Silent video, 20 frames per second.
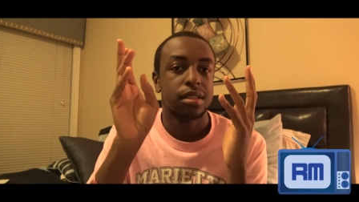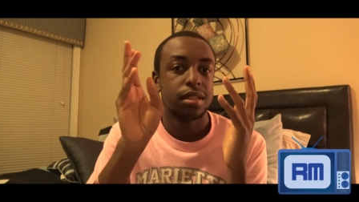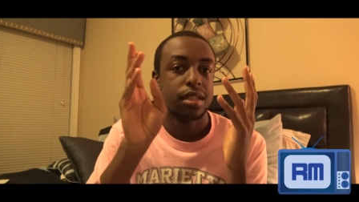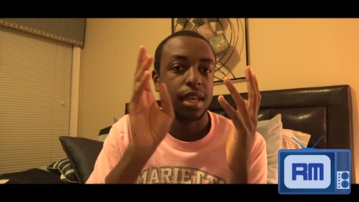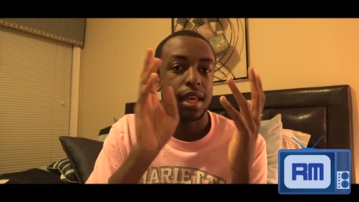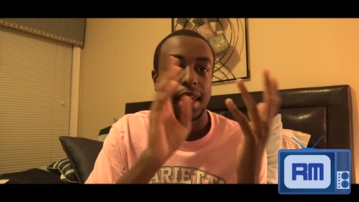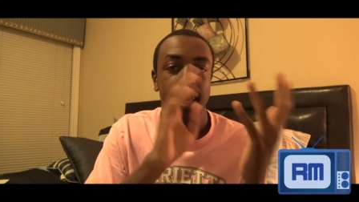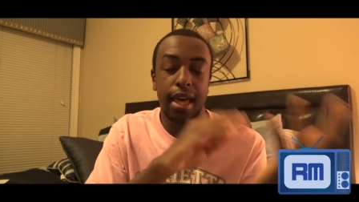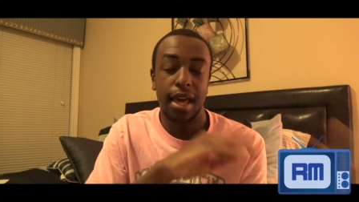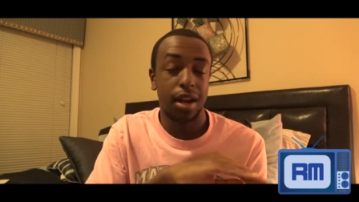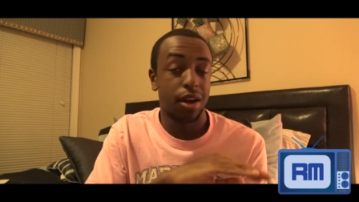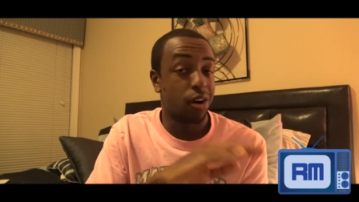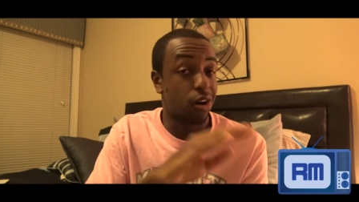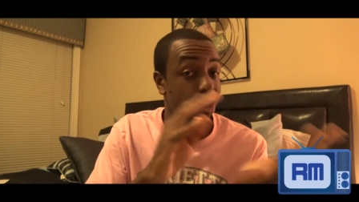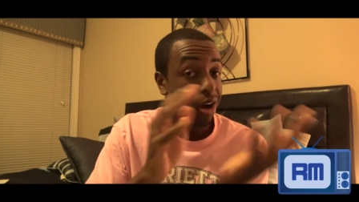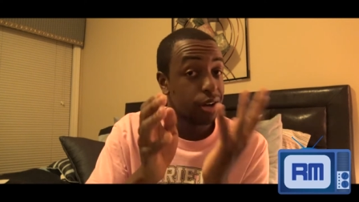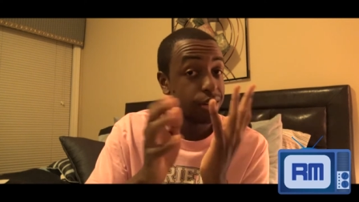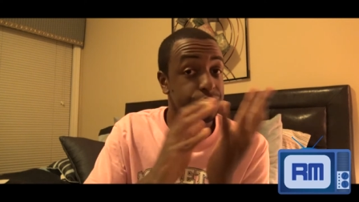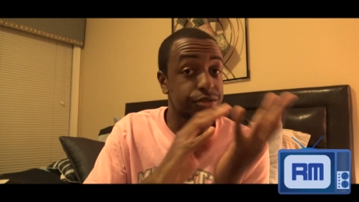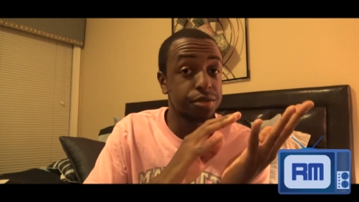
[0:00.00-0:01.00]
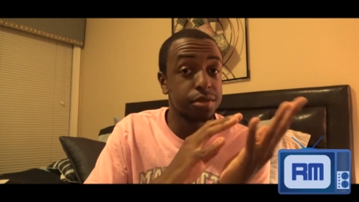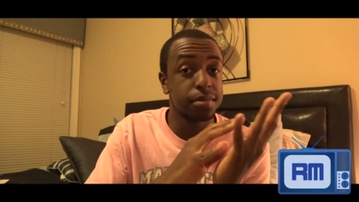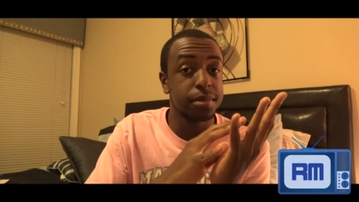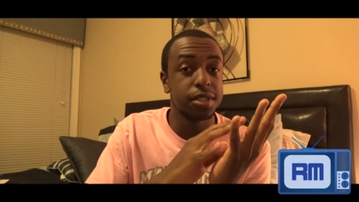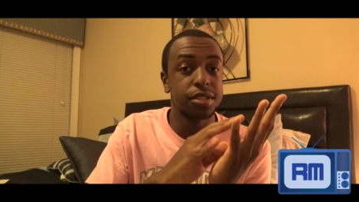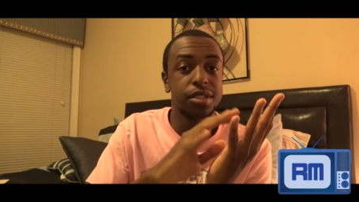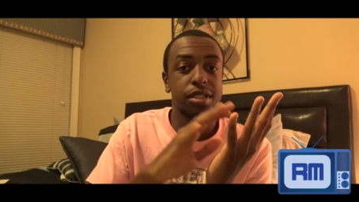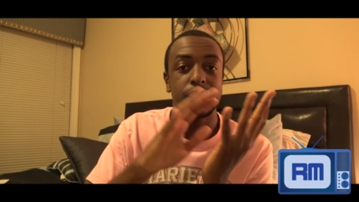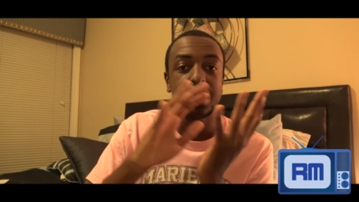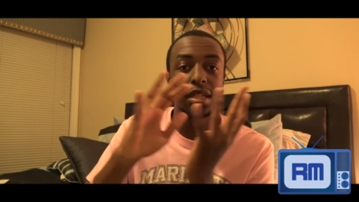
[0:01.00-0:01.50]
the Atlanta Hawks
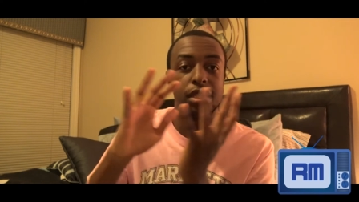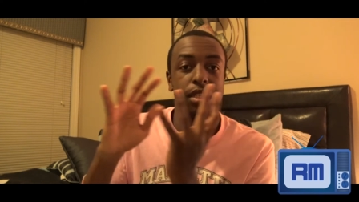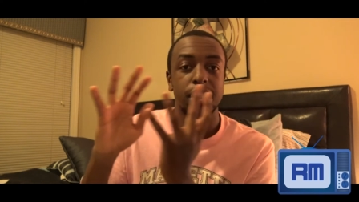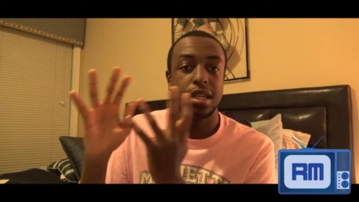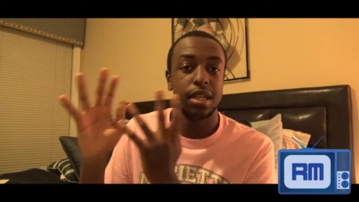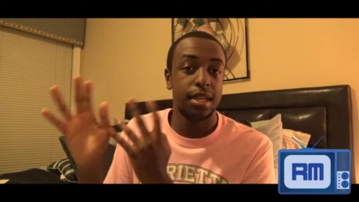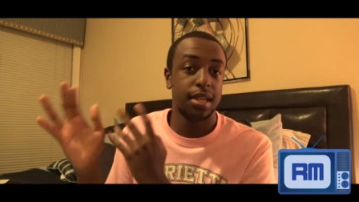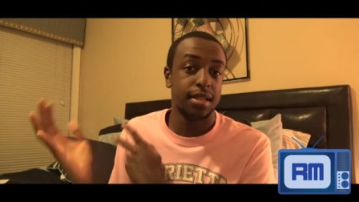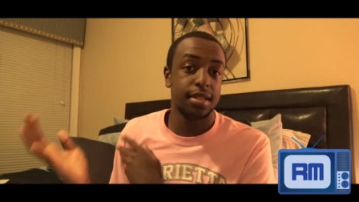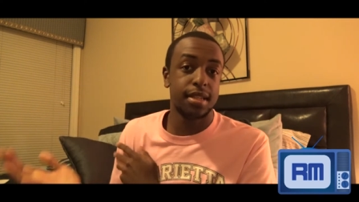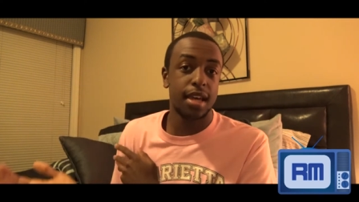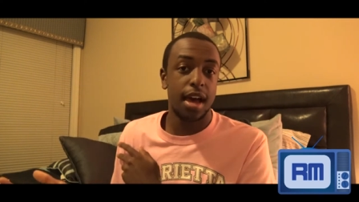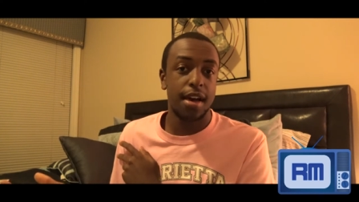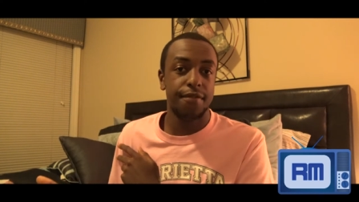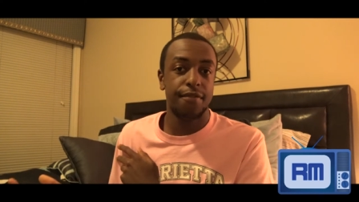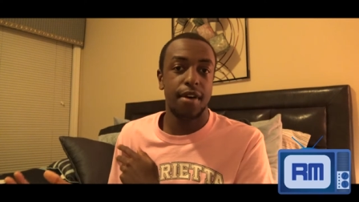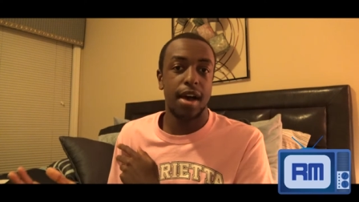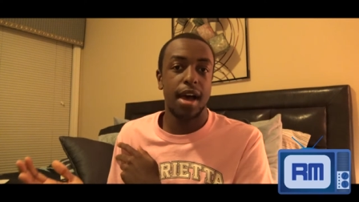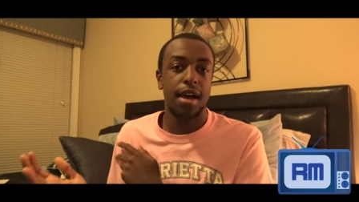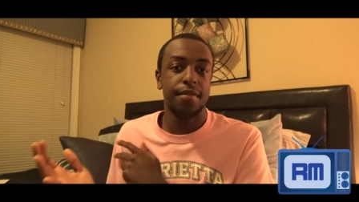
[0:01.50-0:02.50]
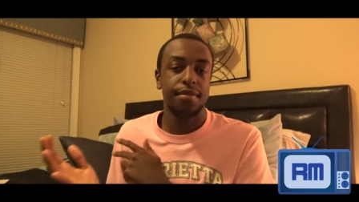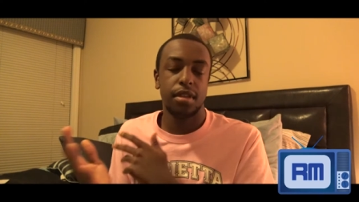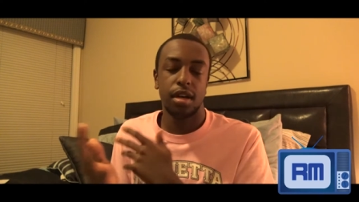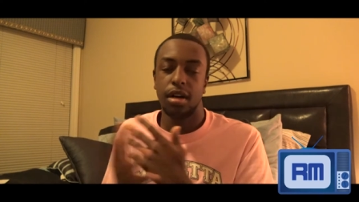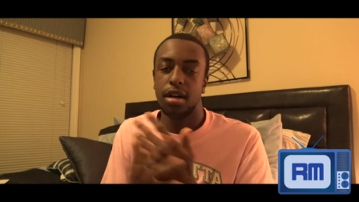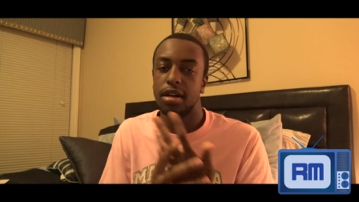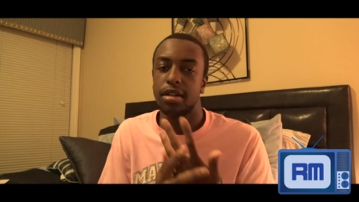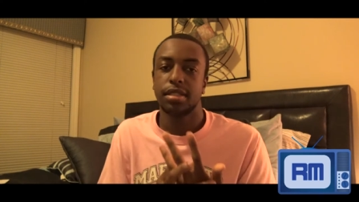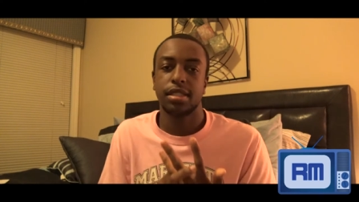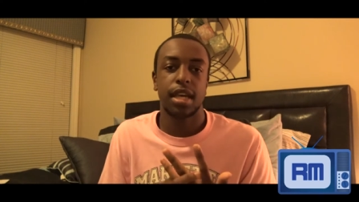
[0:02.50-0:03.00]
rumors in the top five. The
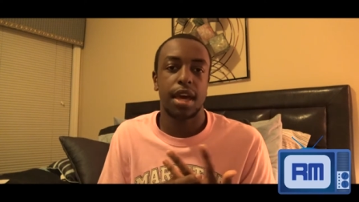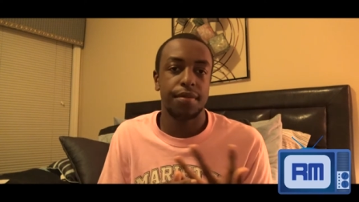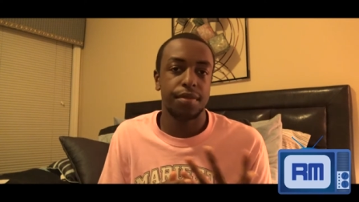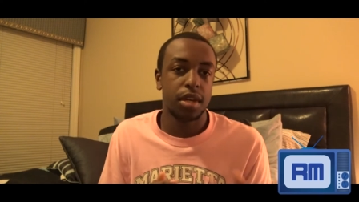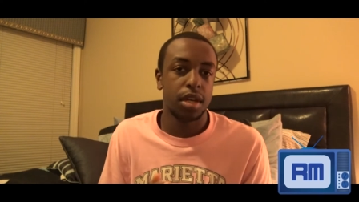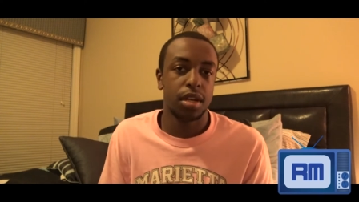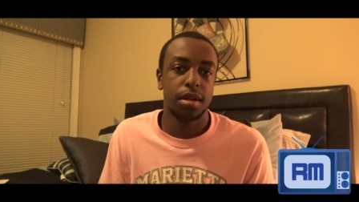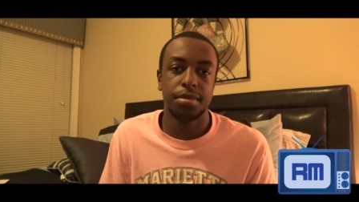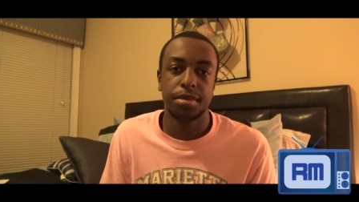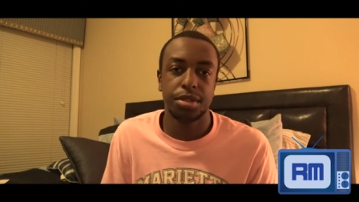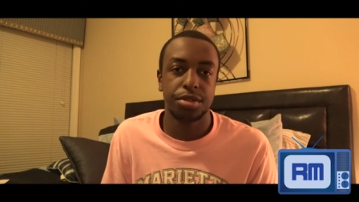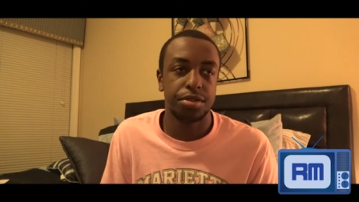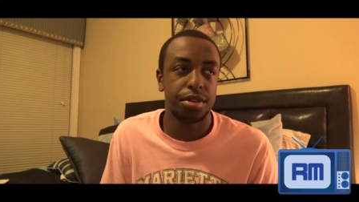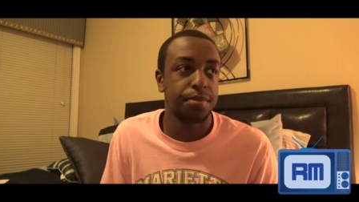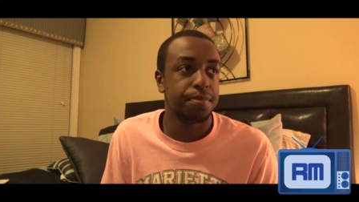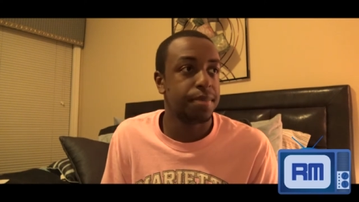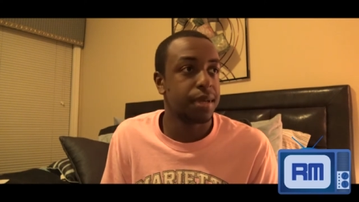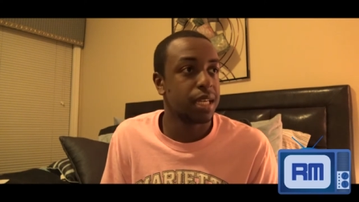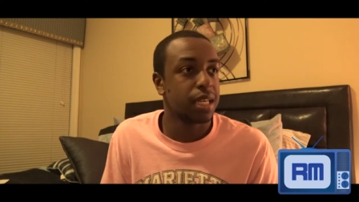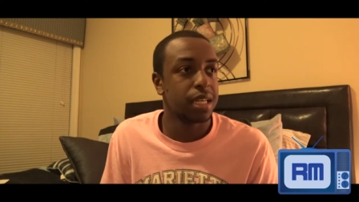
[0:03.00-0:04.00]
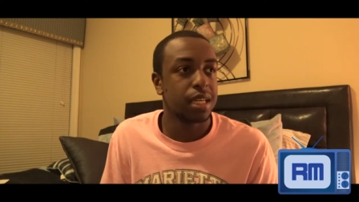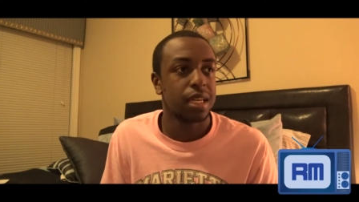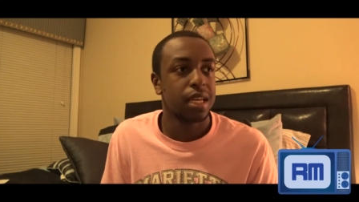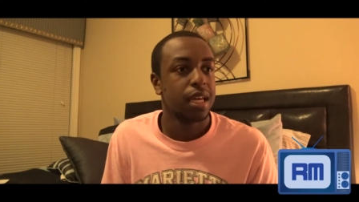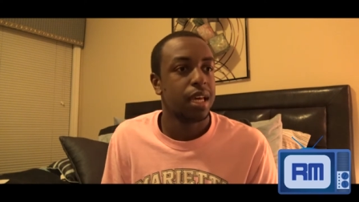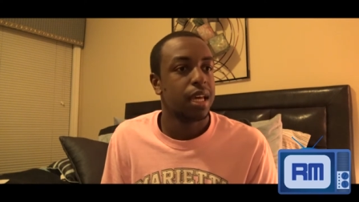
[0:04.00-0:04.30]
Hawks have the number three pick.